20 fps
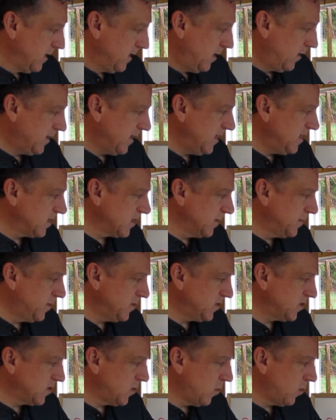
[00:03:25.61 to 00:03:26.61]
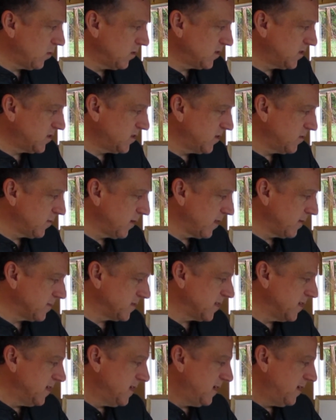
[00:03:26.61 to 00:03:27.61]
Okay, you're going to put your chords to your
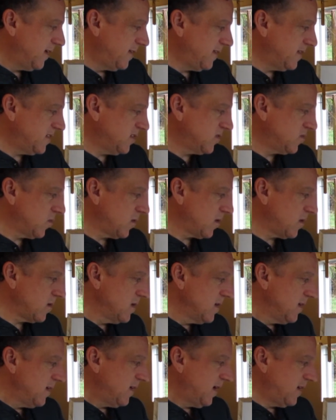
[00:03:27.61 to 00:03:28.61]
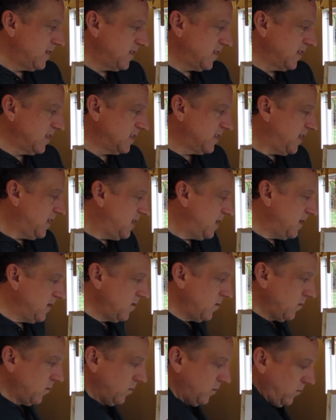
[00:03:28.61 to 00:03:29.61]
rhythms. And this is where, as you can see,
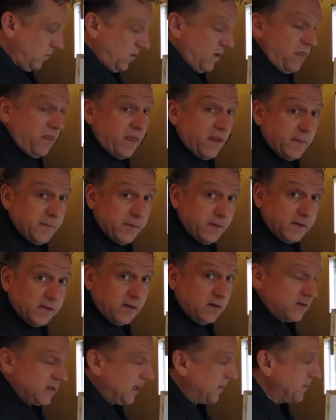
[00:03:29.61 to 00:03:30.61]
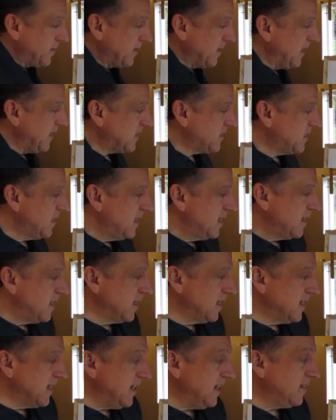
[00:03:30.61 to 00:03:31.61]
one thing building on top of the next, you
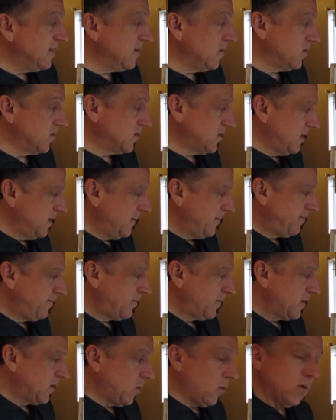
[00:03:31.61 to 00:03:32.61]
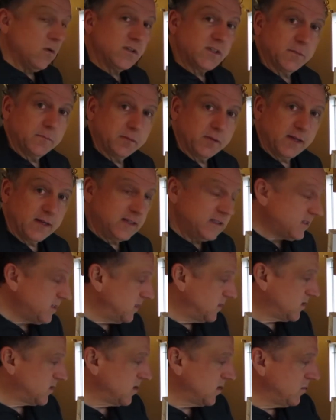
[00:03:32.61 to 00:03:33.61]
need those chords in
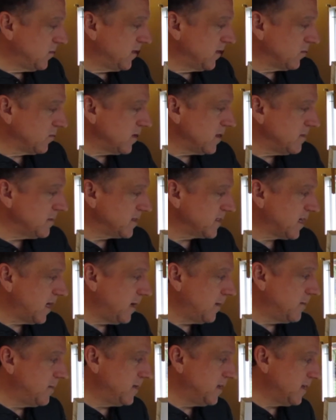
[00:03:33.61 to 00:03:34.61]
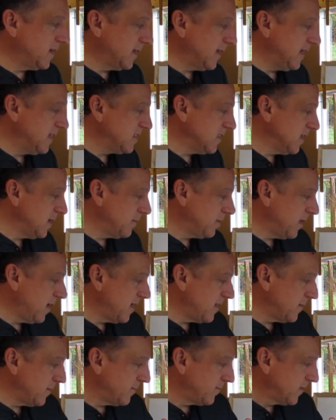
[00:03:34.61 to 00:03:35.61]
place so that when the rhythms come, you can easily apply
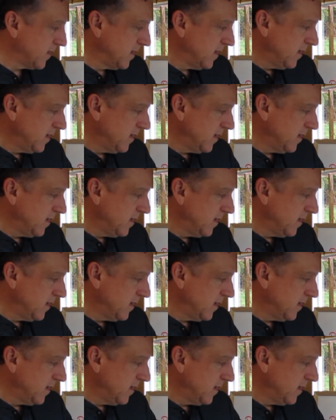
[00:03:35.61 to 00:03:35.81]
them.